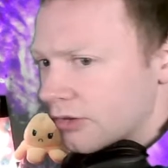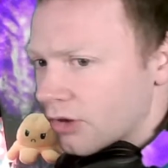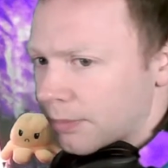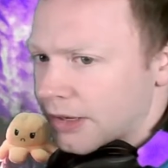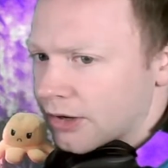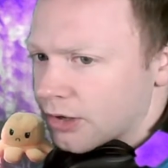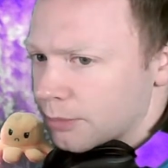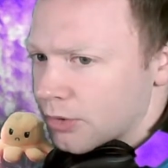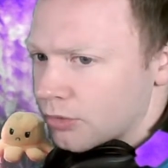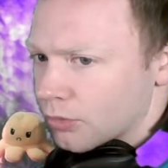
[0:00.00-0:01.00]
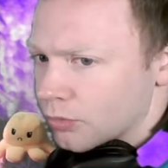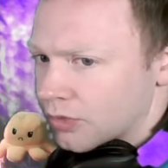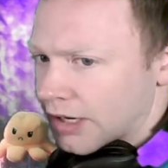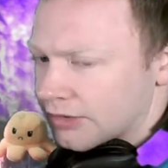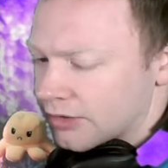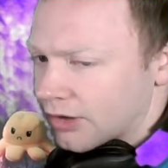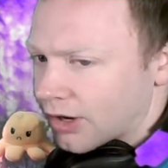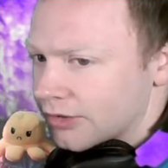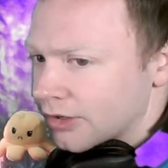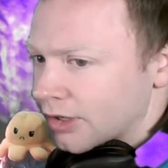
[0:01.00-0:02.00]
not been in a good mood all day,
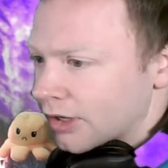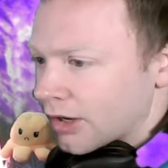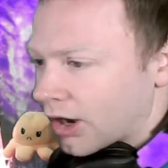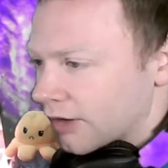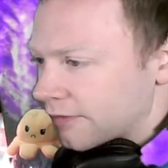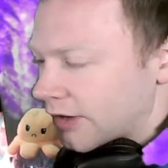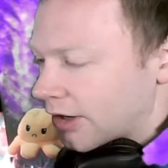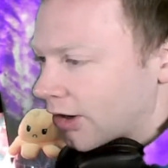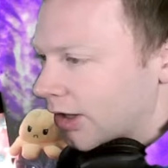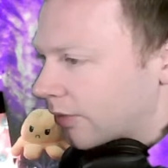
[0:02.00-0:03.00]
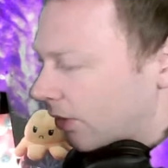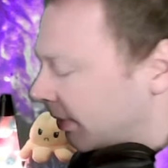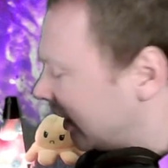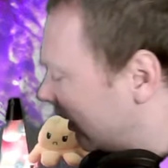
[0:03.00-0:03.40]
guys. Hopefully, Ollie will be in